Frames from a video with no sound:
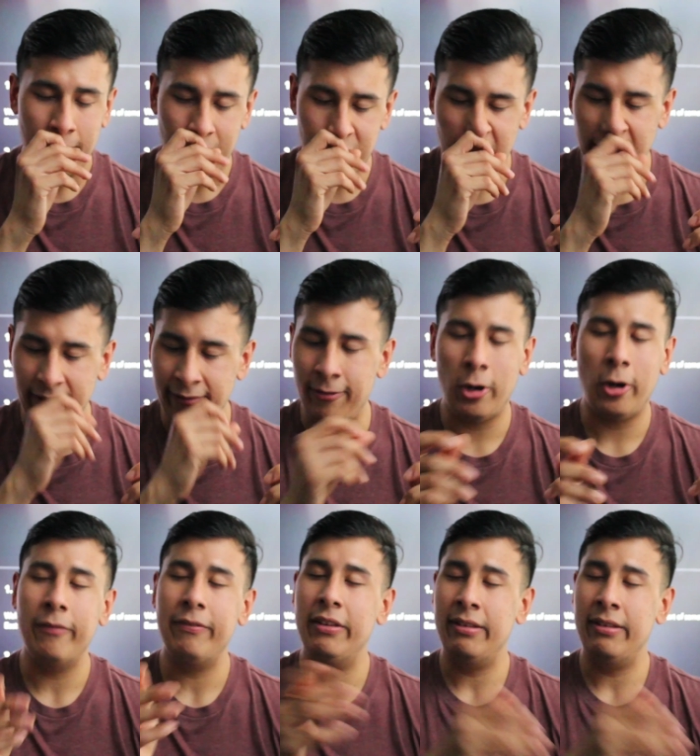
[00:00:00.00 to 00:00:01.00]
be
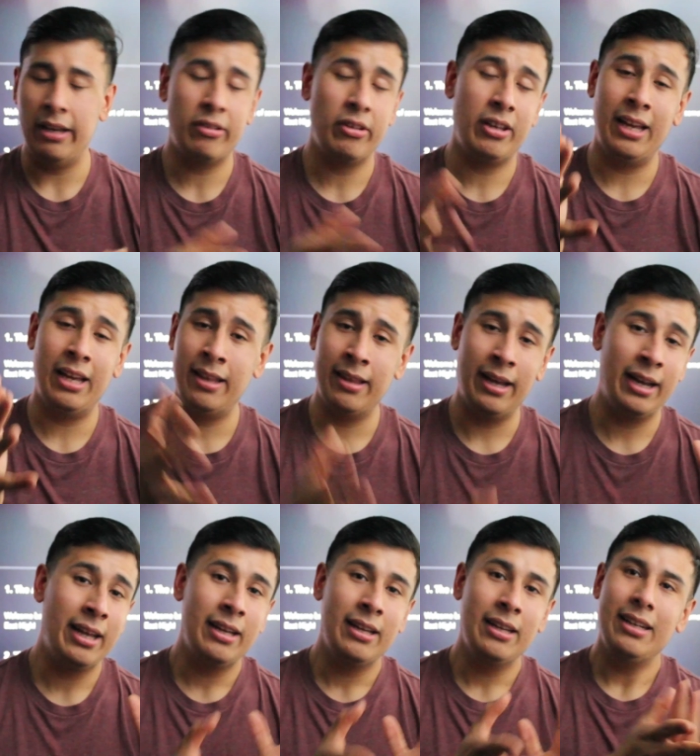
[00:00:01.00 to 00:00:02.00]
involved in things again. Like,
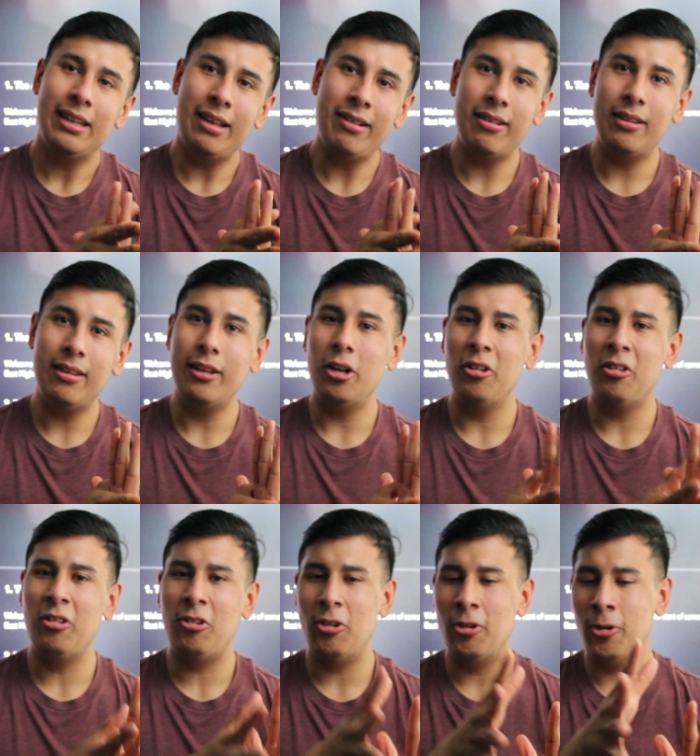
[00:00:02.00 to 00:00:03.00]
that's a little
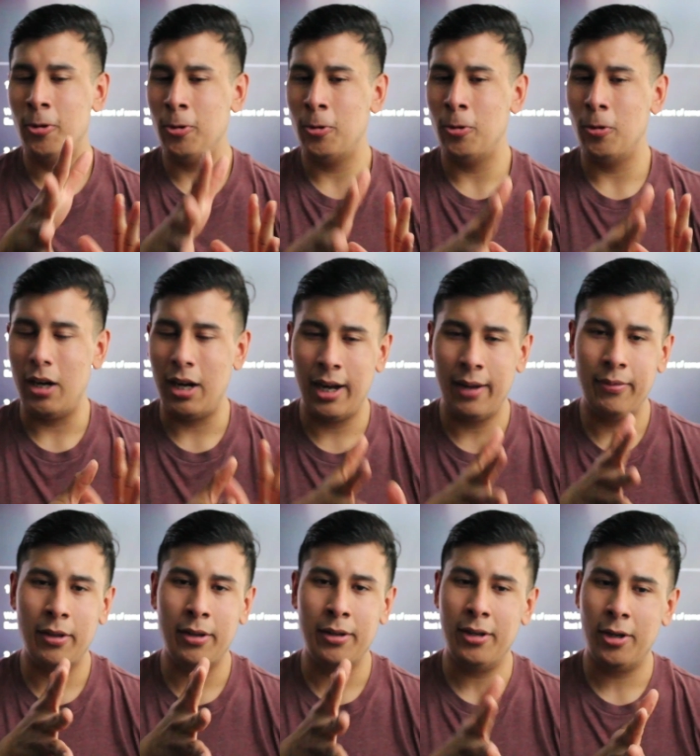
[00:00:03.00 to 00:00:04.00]
too on
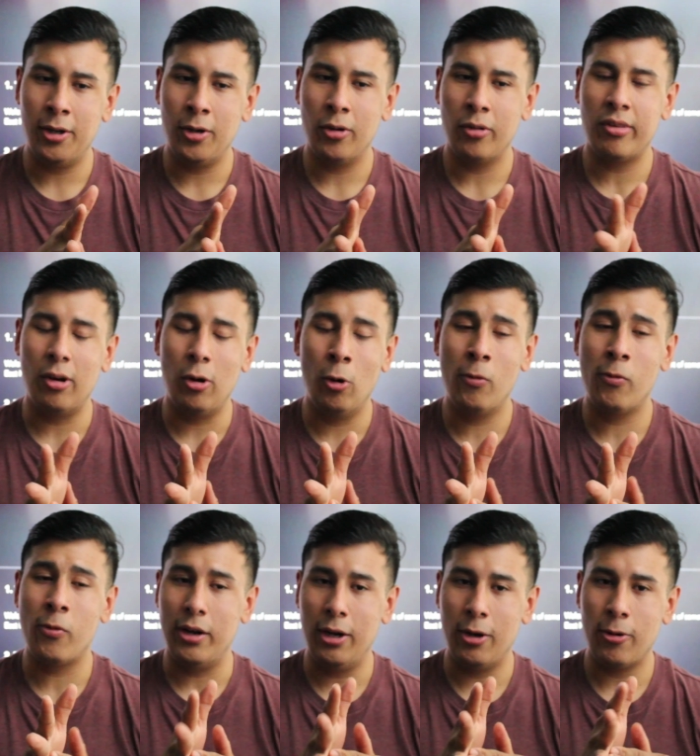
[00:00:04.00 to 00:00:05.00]
the nose,
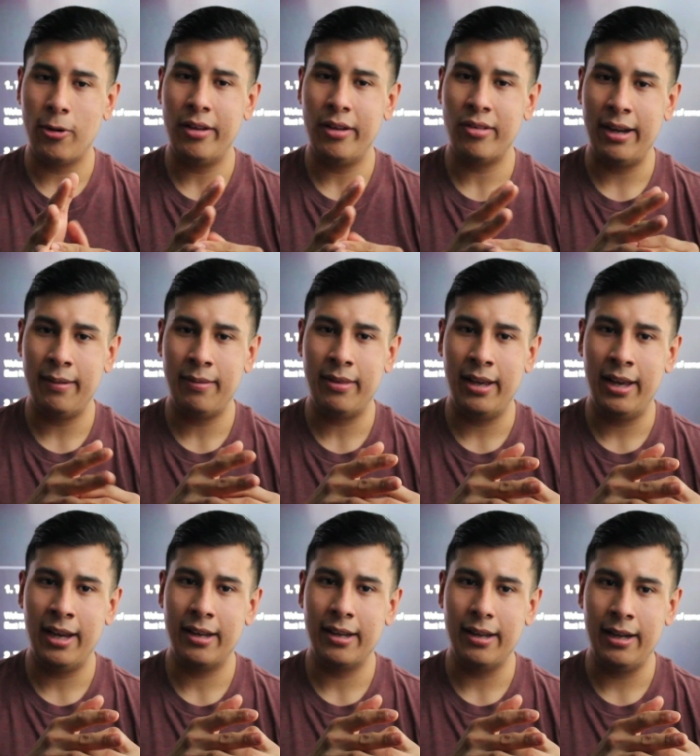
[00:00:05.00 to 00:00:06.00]
over eagerness type
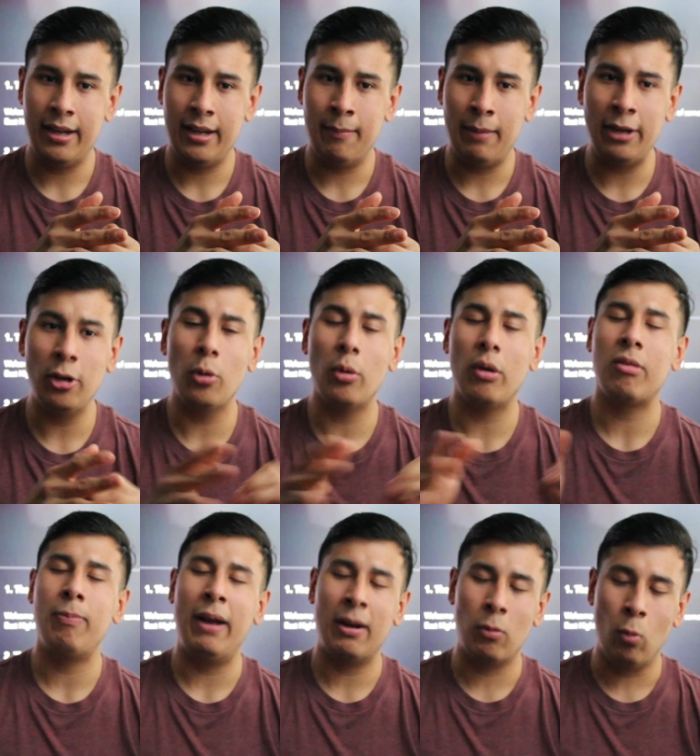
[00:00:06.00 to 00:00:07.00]
thing. Um, I do
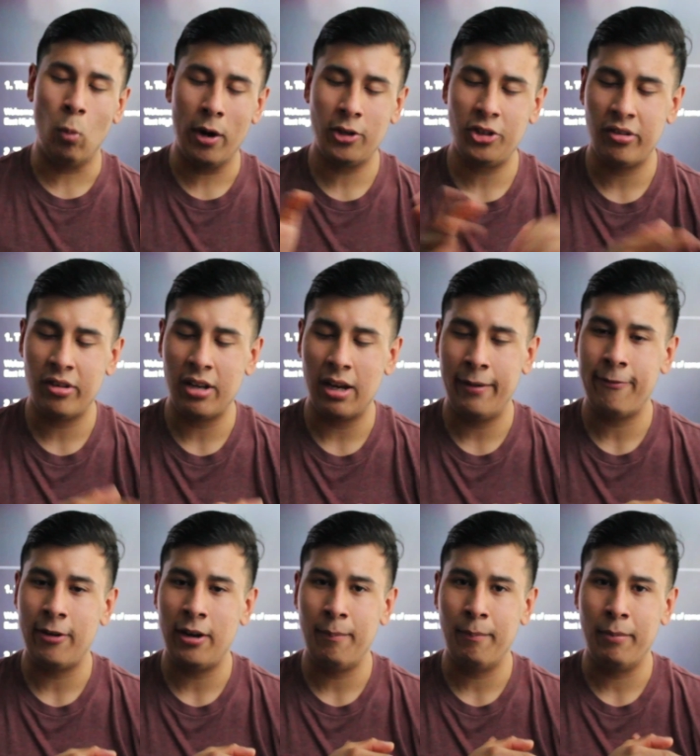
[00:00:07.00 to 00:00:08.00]
respect where she's coming
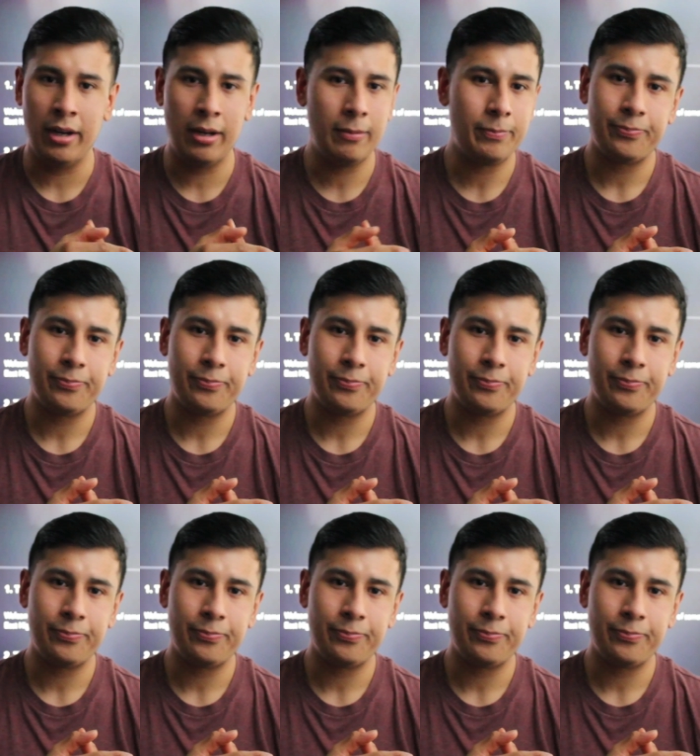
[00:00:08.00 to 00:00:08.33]
from, but